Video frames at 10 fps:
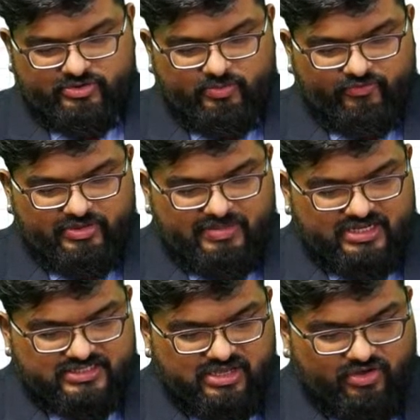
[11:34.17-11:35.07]
remove the
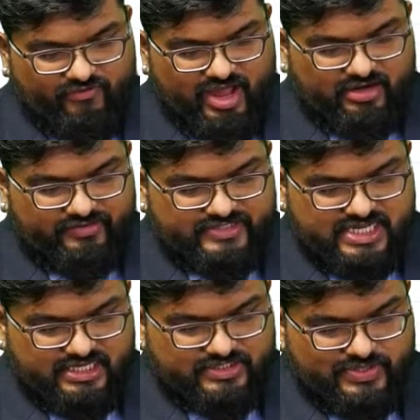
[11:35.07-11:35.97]
masking of active
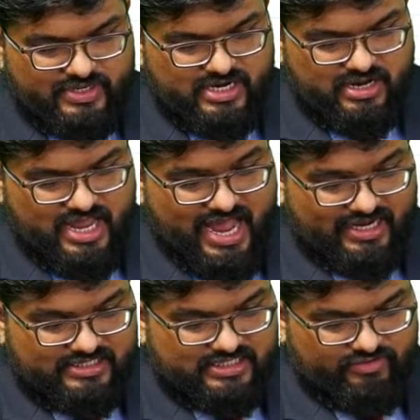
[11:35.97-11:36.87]
sites on
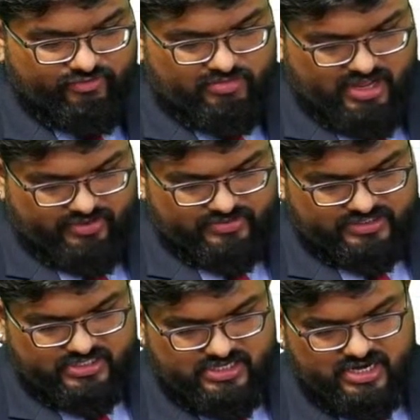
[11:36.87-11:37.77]
actin for
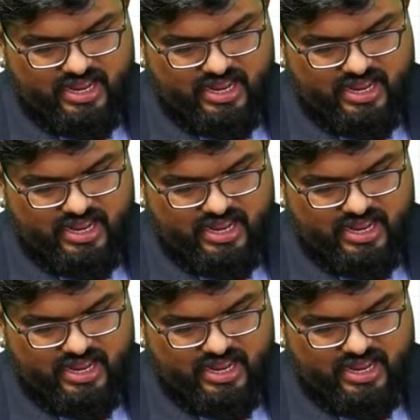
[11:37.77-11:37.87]
myosin,